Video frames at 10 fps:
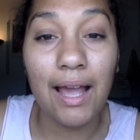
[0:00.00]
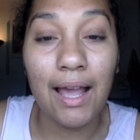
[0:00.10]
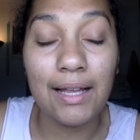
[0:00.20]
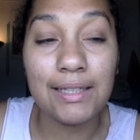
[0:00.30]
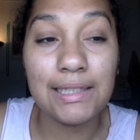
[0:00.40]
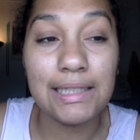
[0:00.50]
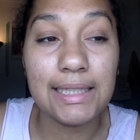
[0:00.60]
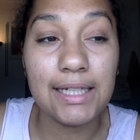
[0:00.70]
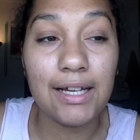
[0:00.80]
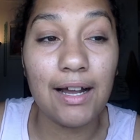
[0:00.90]
and
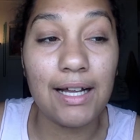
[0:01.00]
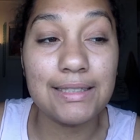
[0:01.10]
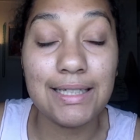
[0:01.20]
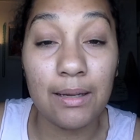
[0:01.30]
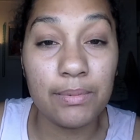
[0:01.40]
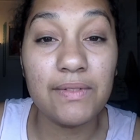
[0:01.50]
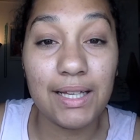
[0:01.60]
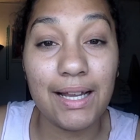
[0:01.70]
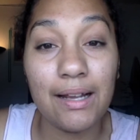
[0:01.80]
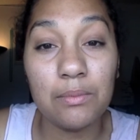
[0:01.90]
on top of the
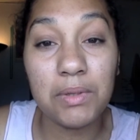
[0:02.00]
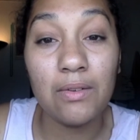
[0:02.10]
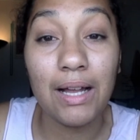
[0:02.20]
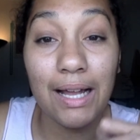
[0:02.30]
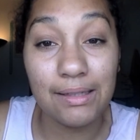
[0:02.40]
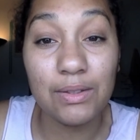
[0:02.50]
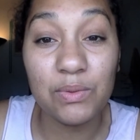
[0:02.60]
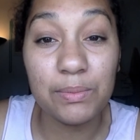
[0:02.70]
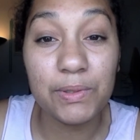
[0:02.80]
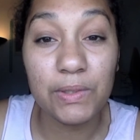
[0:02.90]
caramel and the
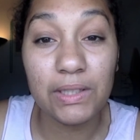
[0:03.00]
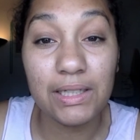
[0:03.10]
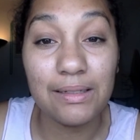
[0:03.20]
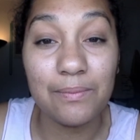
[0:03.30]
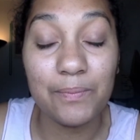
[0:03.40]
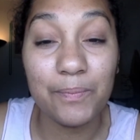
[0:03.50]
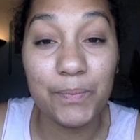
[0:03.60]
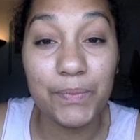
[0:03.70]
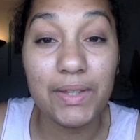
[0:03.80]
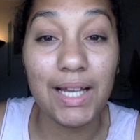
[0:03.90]
whipped cream,
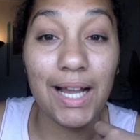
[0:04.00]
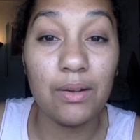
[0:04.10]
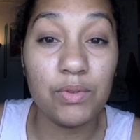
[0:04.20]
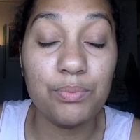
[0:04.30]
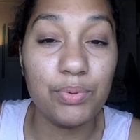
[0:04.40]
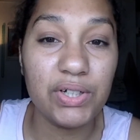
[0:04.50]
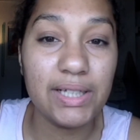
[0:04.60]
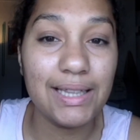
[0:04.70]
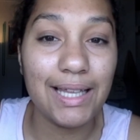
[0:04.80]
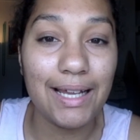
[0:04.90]
I would
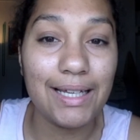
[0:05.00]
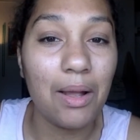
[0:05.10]
put like